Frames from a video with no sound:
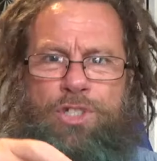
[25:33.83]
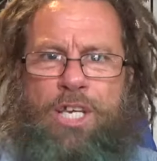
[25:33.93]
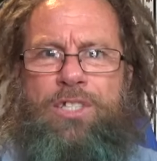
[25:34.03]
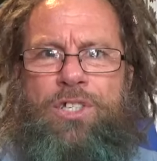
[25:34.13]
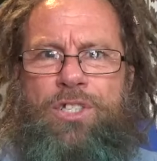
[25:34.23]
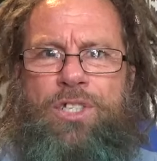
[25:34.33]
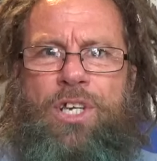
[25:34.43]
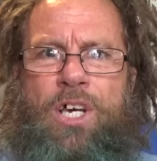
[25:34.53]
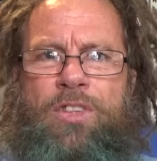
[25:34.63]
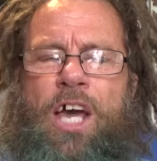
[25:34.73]
Jesus
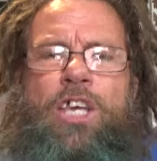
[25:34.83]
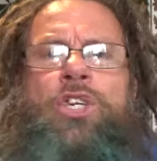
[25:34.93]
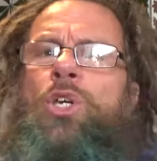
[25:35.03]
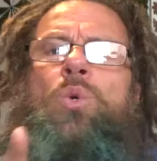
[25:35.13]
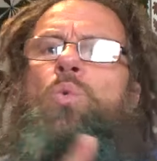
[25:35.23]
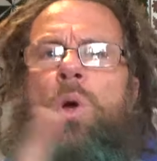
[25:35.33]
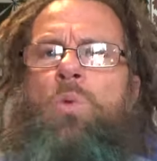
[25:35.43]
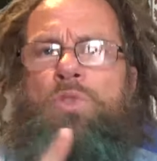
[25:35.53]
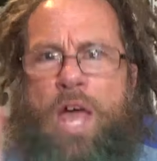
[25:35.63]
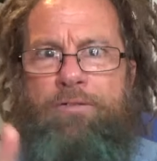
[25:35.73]
that you will
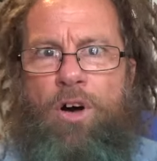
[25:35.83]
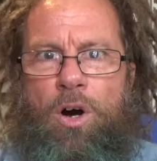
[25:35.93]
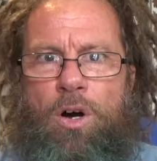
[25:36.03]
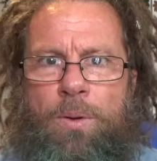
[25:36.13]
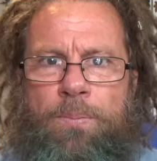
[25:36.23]
never